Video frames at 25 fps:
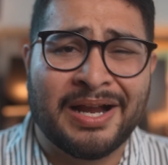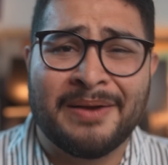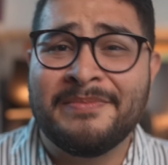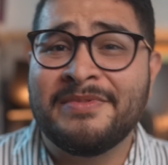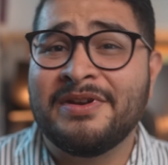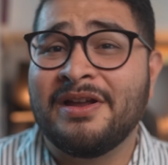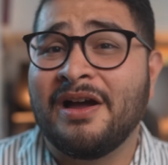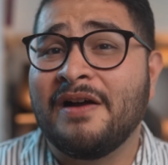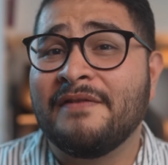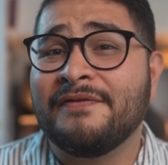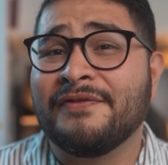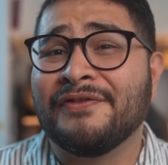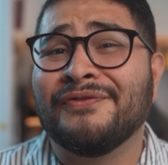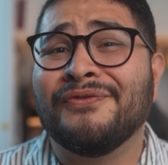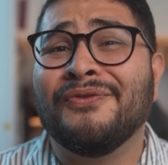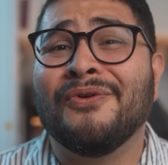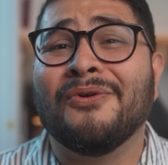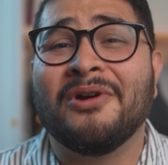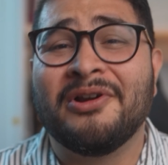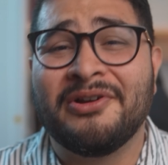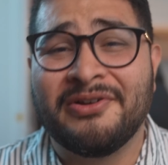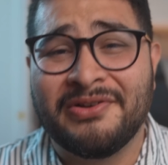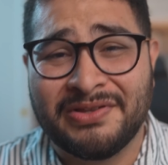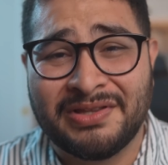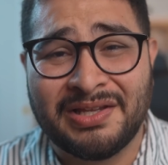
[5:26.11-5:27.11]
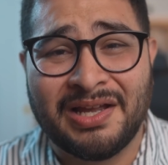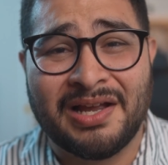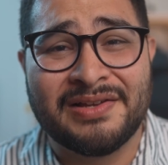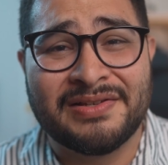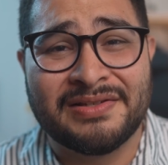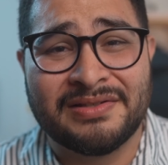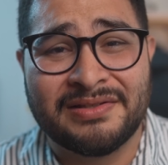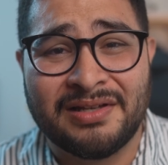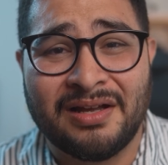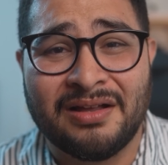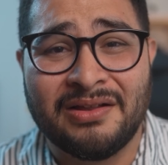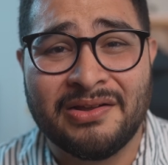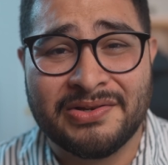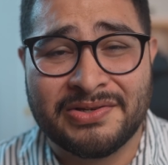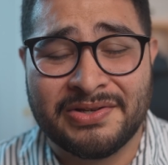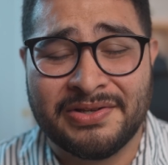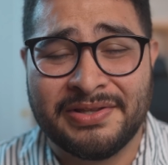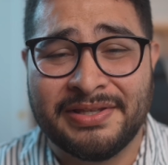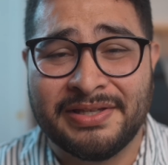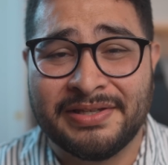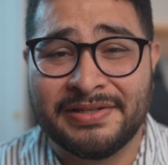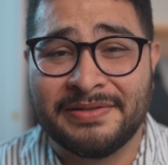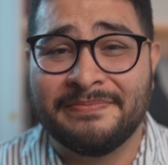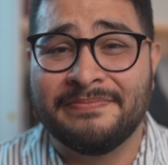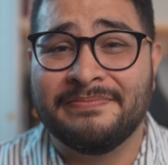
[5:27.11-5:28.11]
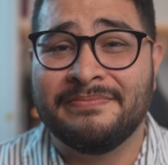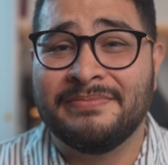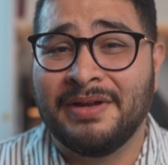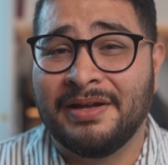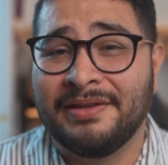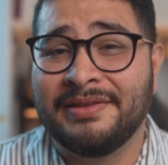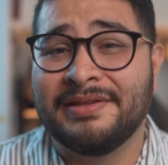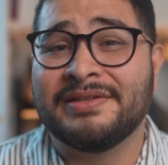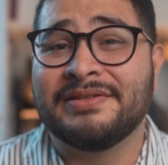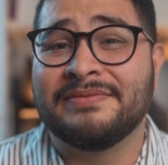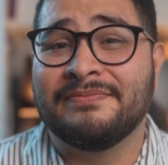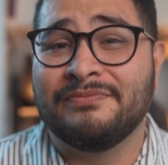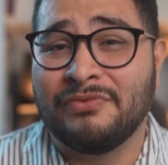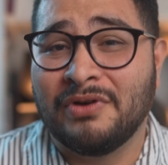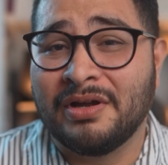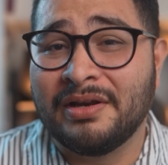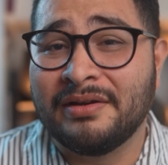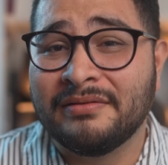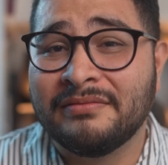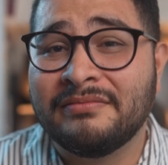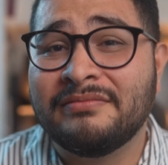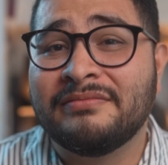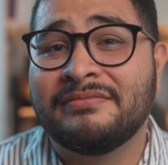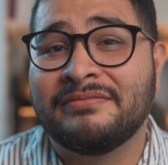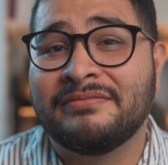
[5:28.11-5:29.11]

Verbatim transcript: I'm going to offer $400,000 on this one.